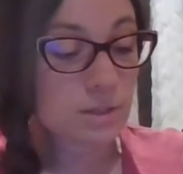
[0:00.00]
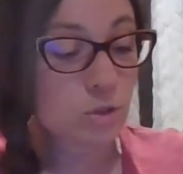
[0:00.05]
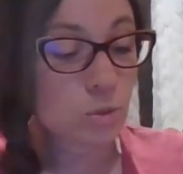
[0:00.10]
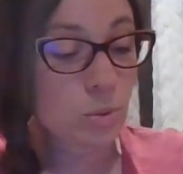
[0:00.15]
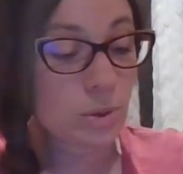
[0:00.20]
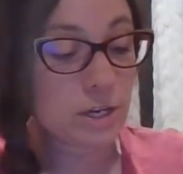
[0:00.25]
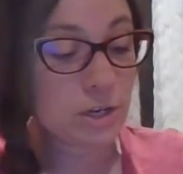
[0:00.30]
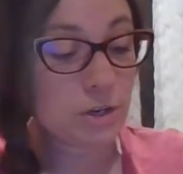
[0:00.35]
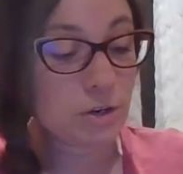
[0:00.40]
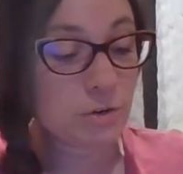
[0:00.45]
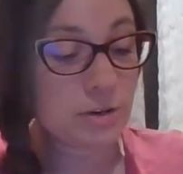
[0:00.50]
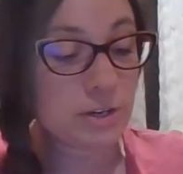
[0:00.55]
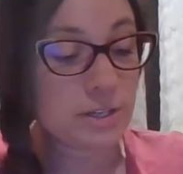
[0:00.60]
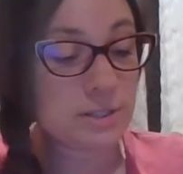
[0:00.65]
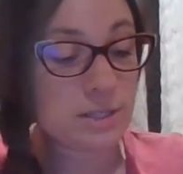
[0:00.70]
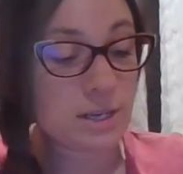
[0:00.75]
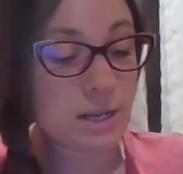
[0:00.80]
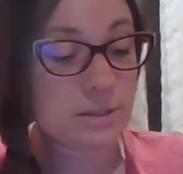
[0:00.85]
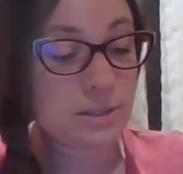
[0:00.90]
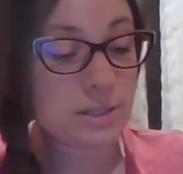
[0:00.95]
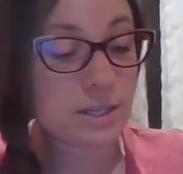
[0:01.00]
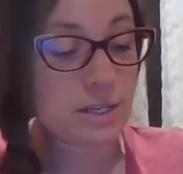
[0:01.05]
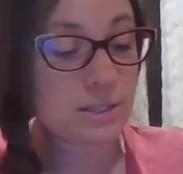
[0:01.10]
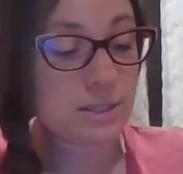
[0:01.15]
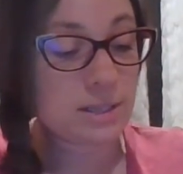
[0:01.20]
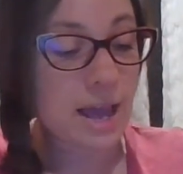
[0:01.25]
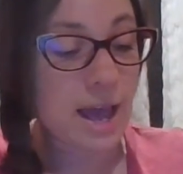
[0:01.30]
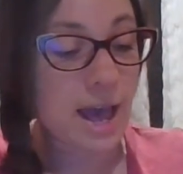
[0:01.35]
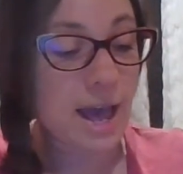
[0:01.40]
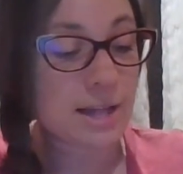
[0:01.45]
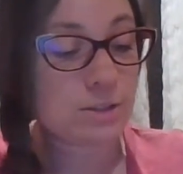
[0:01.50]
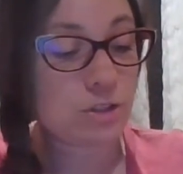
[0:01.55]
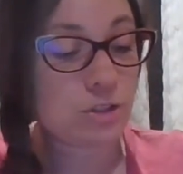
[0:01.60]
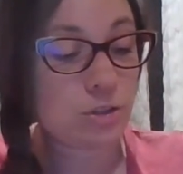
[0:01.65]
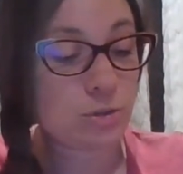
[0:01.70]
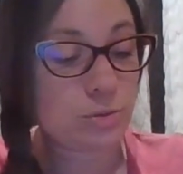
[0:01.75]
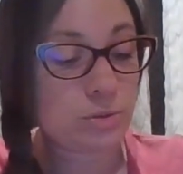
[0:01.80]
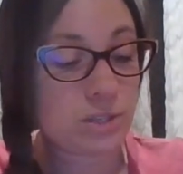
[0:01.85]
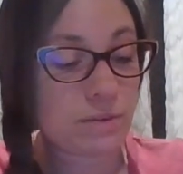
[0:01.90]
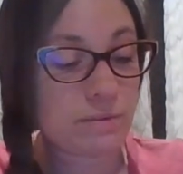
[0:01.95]
20 degrees Celsius, add
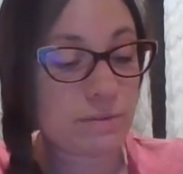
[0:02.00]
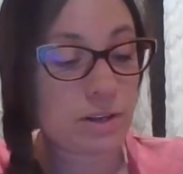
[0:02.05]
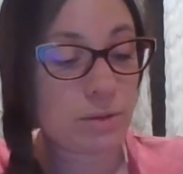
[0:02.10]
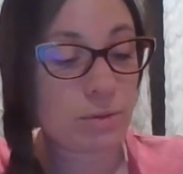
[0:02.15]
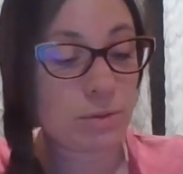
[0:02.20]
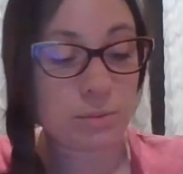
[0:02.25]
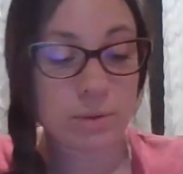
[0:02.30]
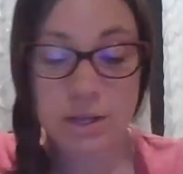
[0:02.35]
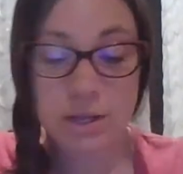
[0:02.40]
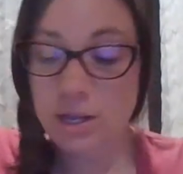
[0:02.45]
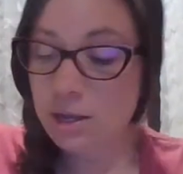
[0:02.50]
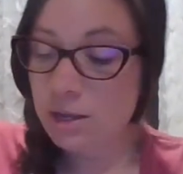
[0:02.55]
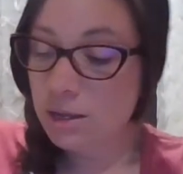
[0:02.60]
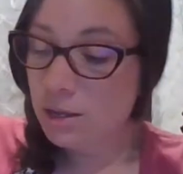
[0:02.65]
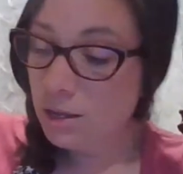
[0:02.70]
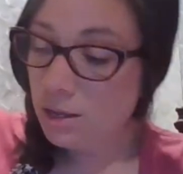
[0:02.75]
273.